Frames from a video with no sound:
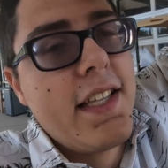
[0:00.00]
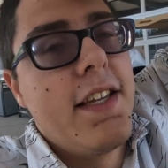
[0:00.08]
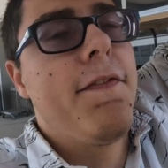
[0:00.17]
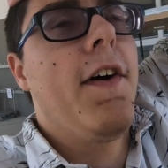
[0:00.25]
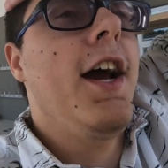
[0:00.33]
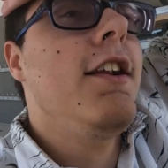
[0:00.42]

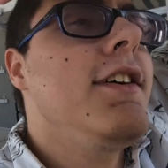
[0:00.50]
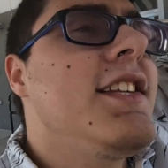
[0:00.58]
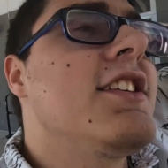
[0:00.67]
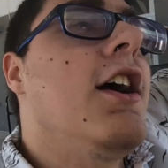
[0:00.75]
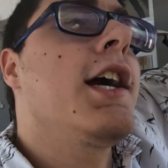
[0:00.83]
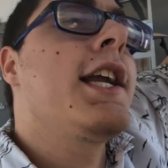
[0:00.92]
to finally
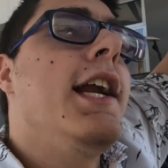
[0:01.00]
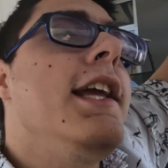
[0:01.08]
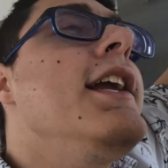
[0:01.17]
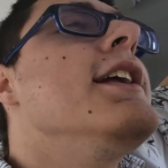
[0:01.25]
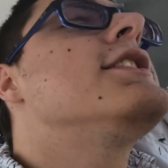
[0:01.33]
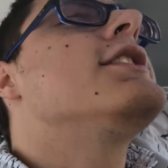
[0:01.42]
start
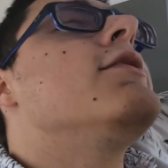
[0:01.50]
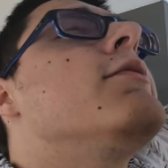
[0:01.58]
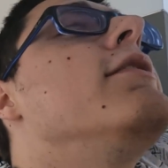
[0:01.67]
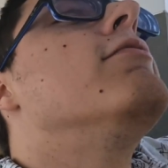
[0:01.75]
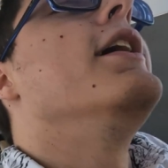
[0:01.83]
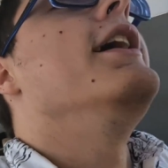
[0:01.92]
getting into the
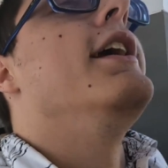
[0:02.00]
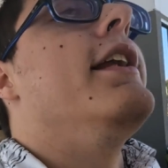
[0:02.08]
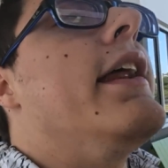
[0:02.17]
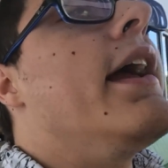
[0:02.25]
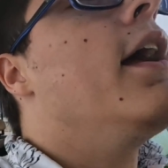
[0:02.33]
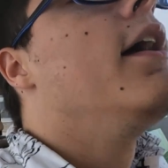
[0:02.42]
rewritten